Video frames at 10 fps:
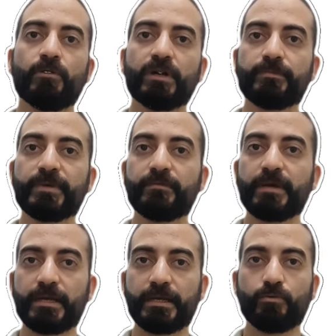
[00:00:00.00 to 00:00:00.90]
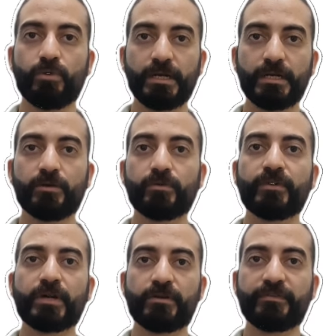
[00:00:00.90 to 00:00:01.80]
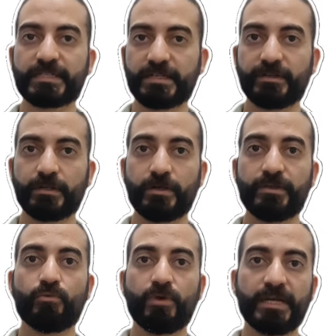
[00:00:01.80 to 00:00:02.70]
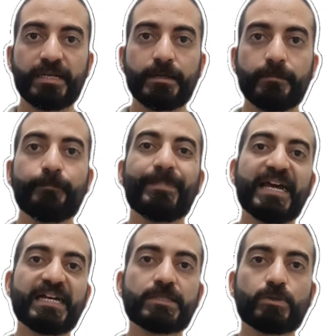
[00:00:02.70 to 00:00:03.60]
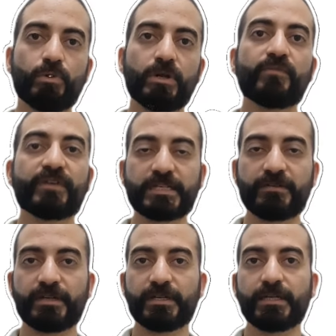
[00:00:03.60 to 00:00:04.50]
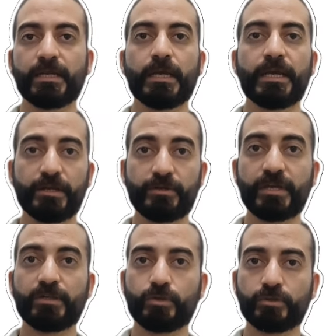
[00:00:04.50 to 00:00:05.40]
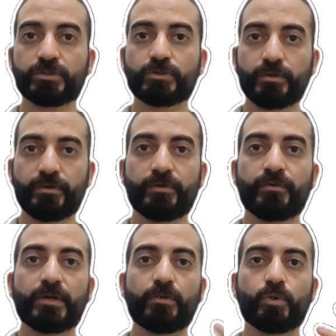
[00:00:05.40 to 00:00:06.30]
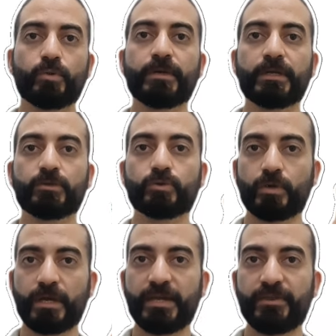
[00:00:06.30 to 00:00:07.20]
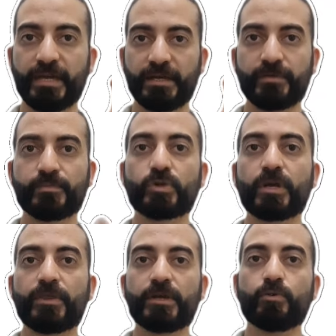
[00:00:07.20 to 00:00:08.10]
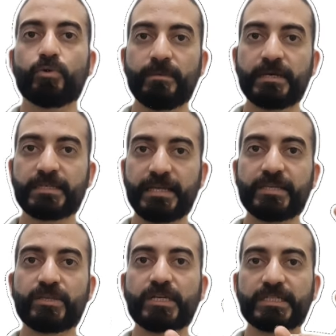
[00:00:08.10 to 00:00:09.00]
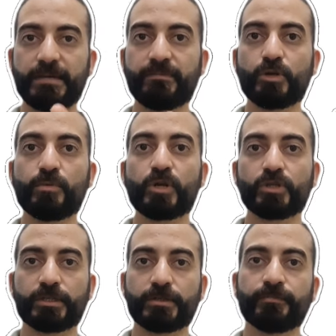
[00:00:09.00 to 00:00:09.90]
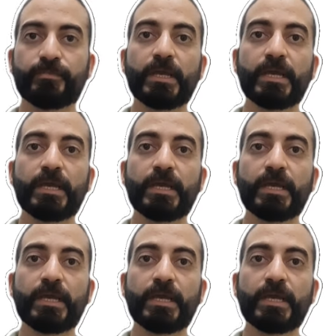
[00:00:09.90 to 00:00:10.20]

What mean by 1 over 7 is 1 plus 1 over 7. And in order for us to be able to add them together, we must have the same denominator.